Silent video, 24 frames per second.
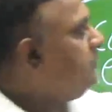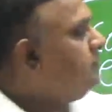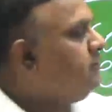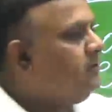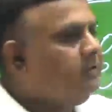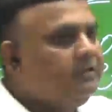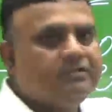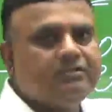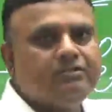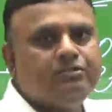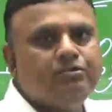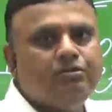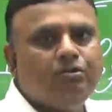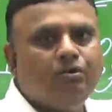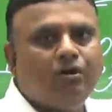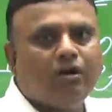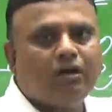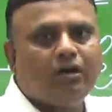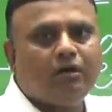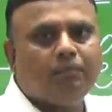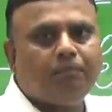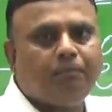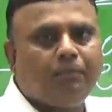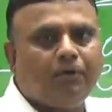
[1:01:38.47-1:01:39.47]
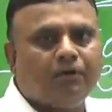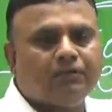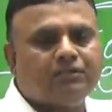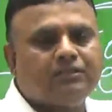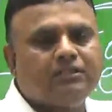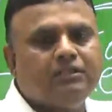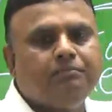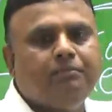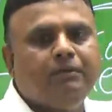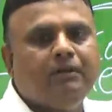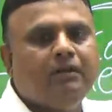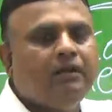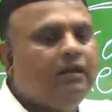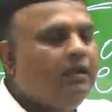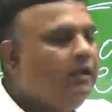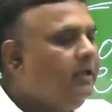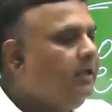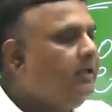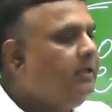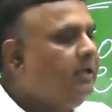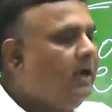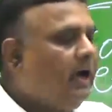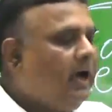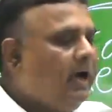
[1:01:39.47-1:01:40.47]
is not possible
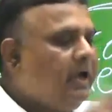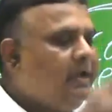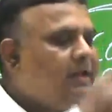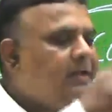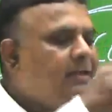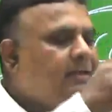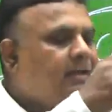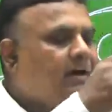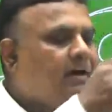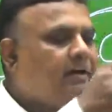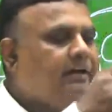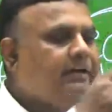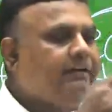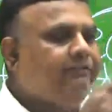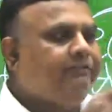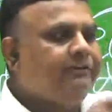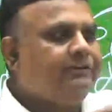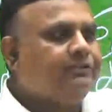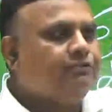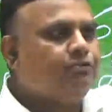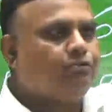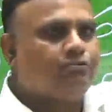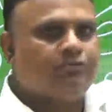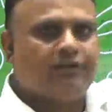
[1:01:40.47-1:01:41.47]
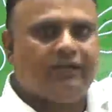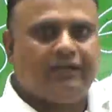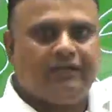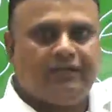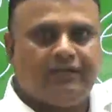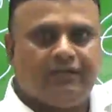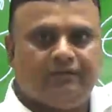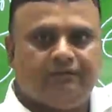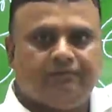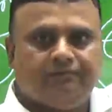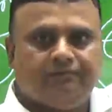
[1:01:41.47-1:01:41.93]
in highly uneven society,